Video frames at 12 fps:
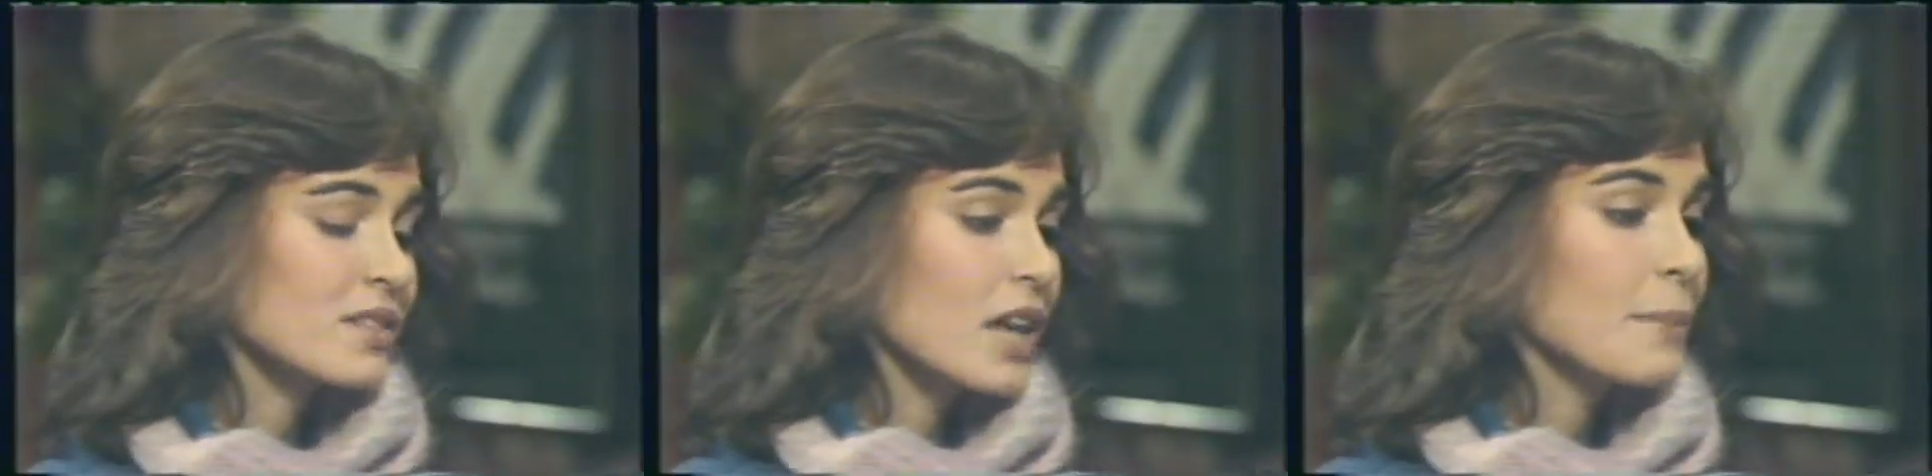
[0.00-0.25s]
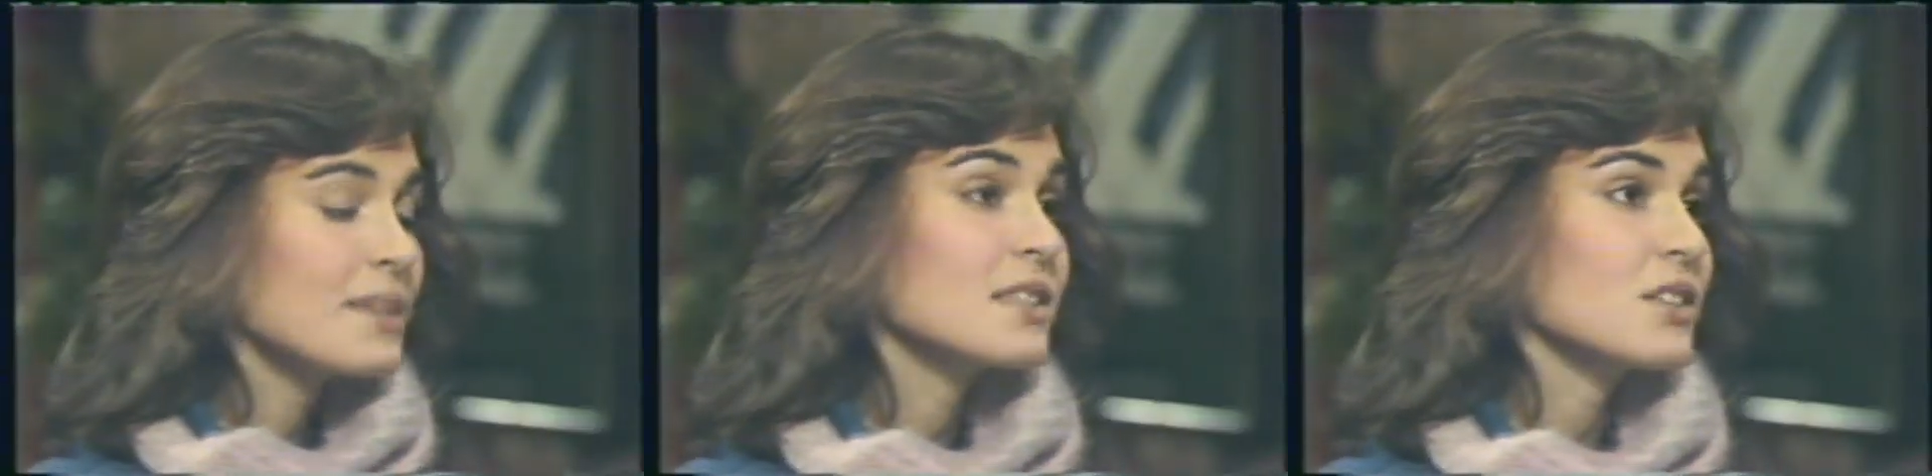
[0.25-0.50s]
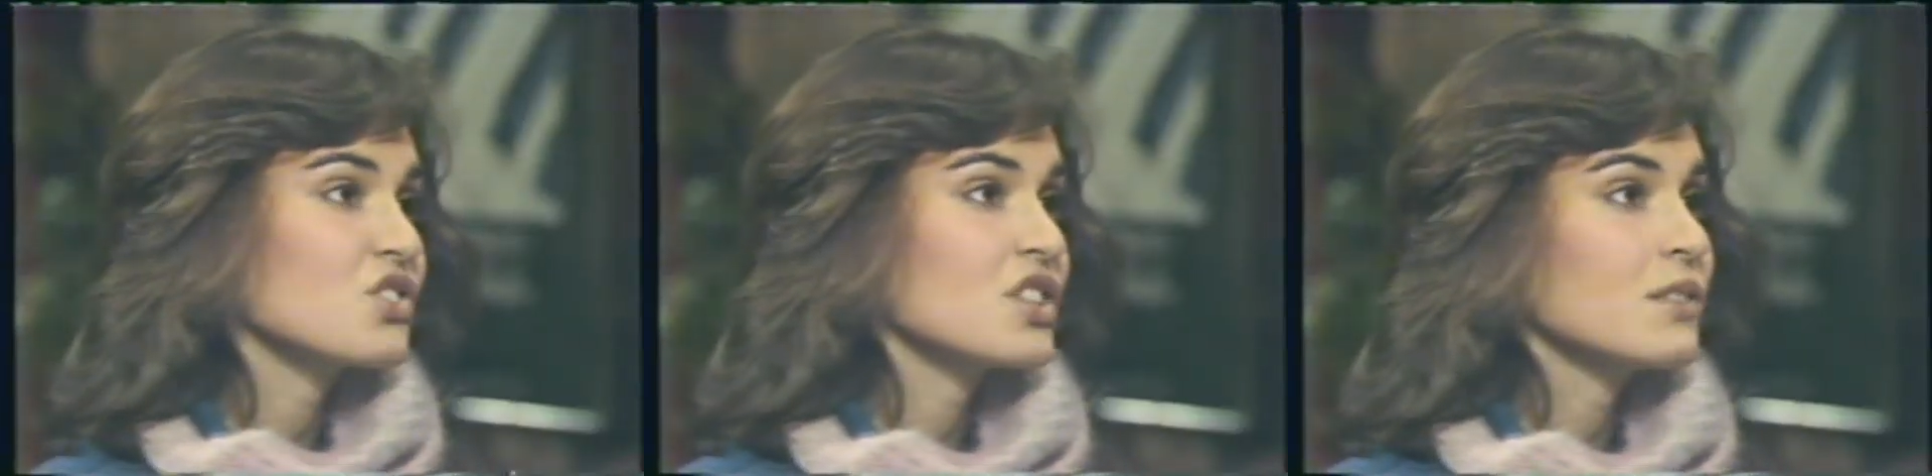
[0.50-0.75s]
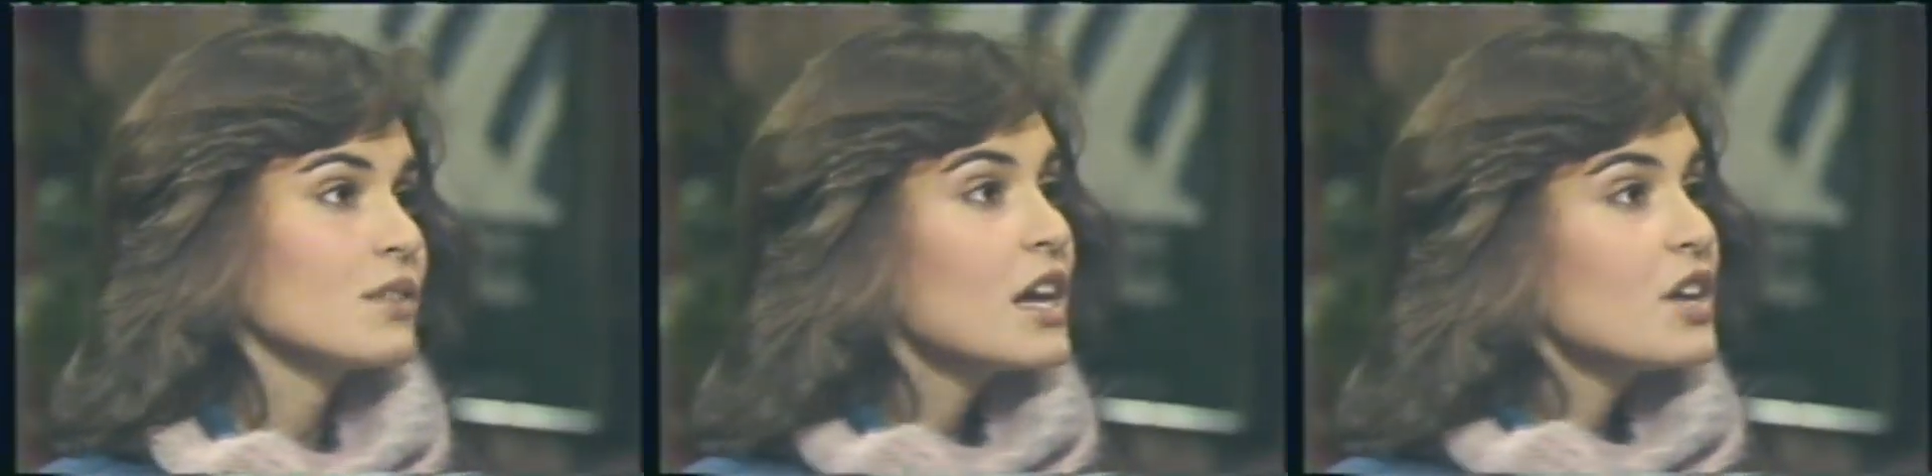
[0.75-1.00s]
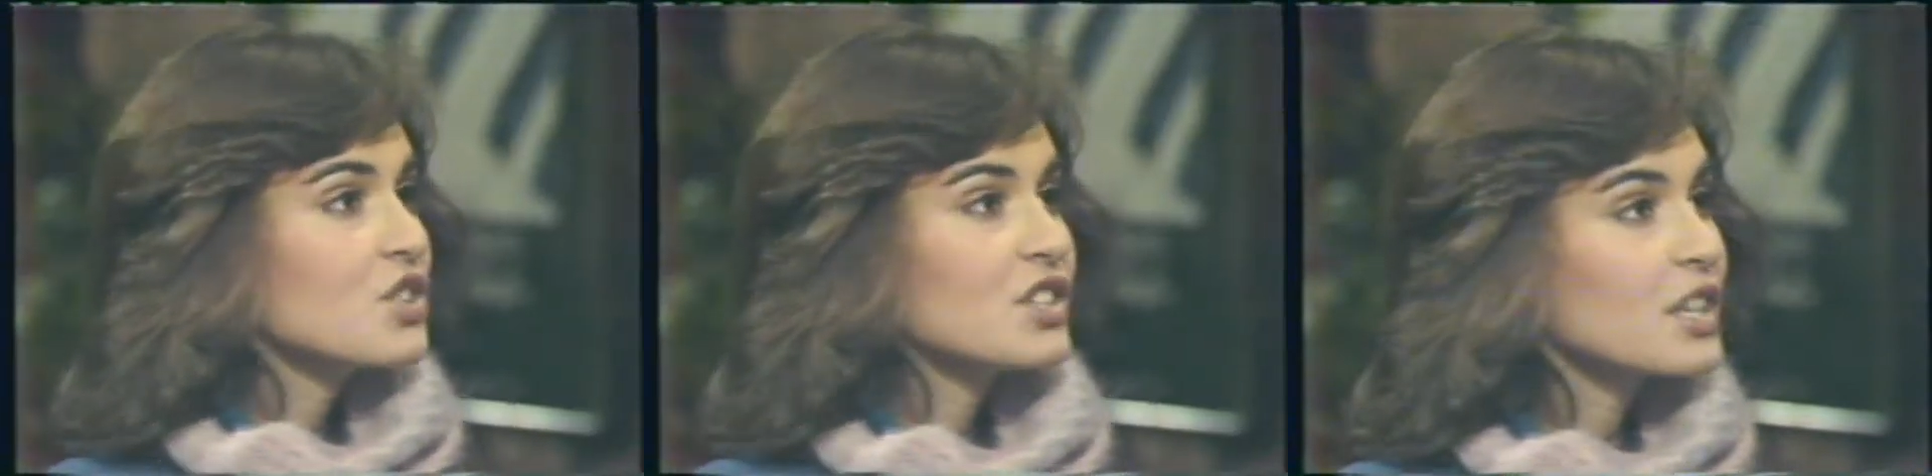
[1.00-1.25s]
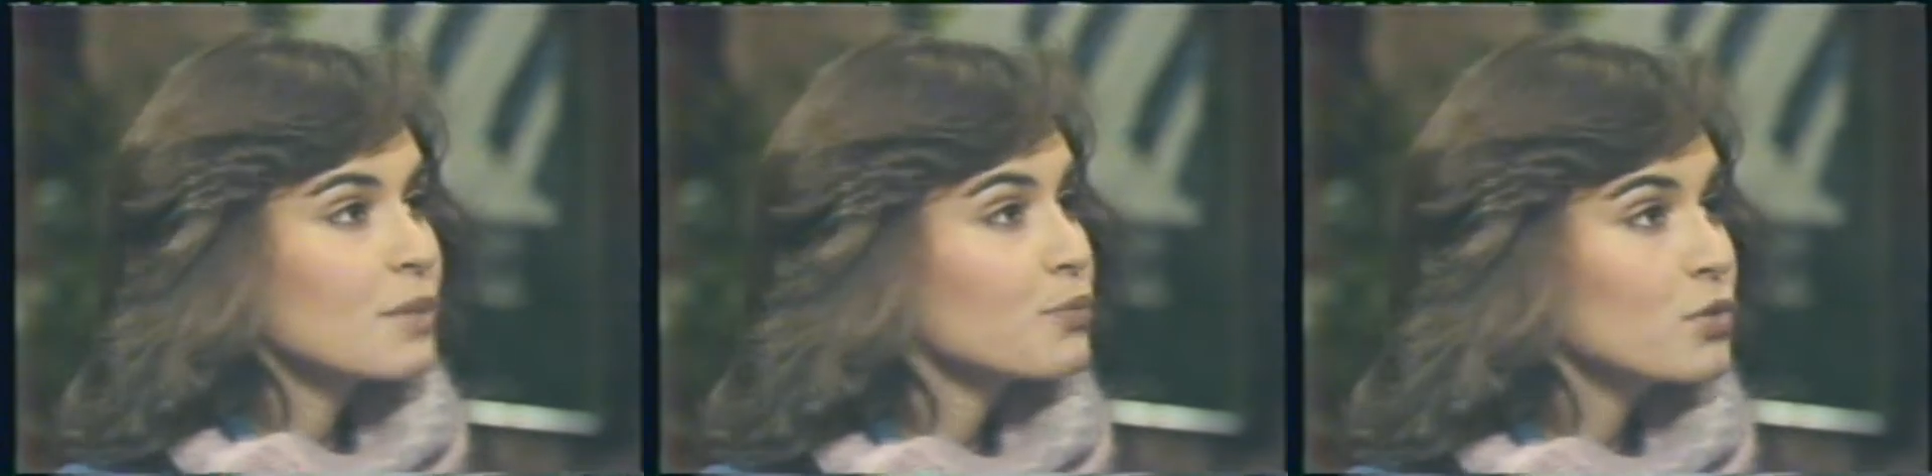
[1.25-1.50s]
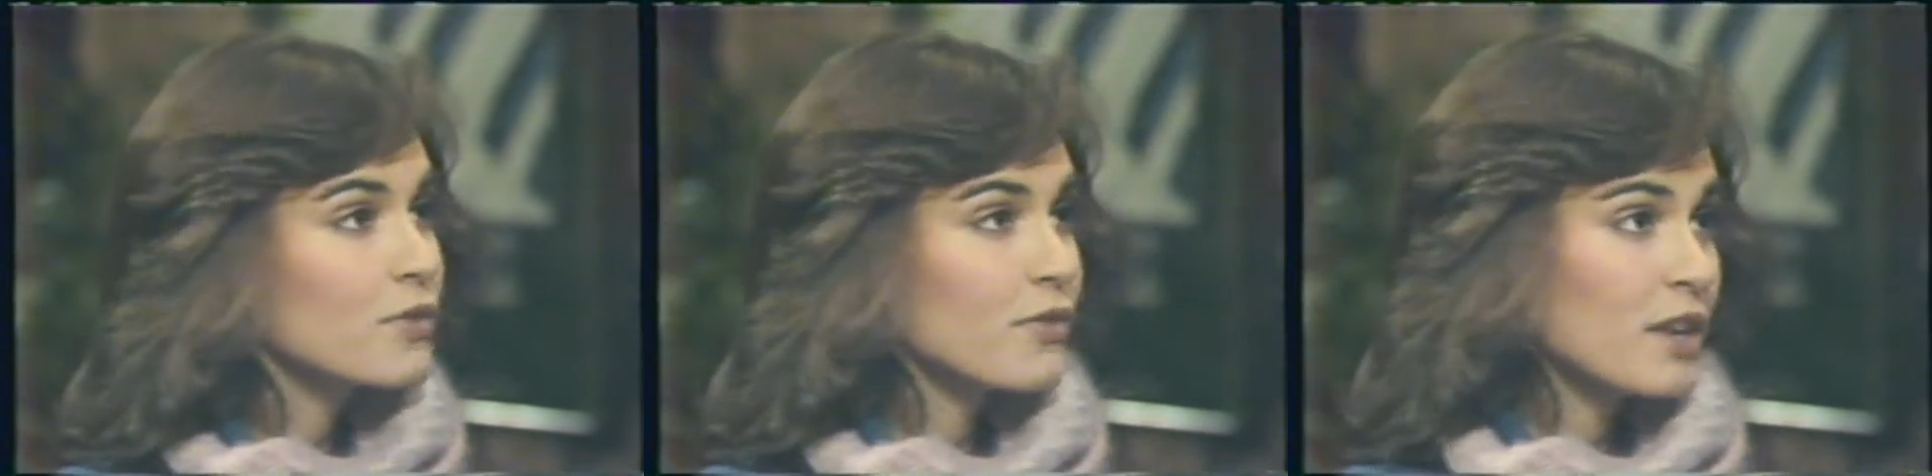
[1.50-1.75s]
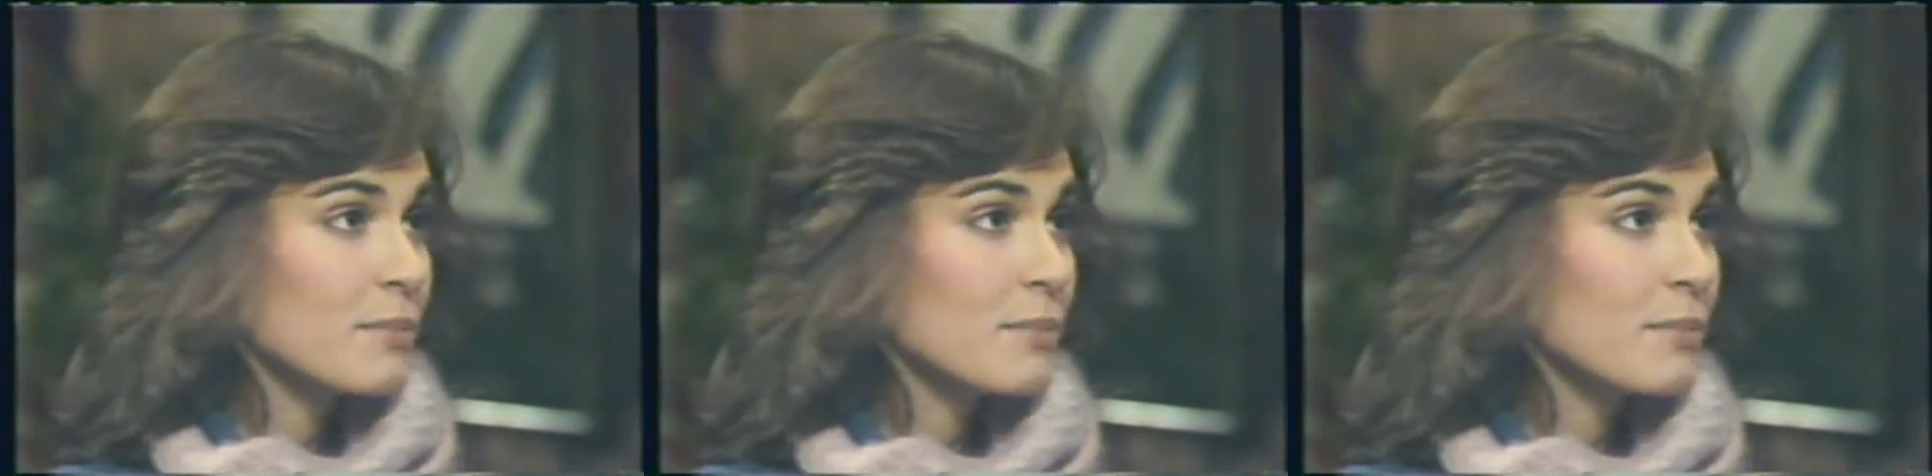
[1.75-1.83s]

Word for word: Simon says she, she didn't approve of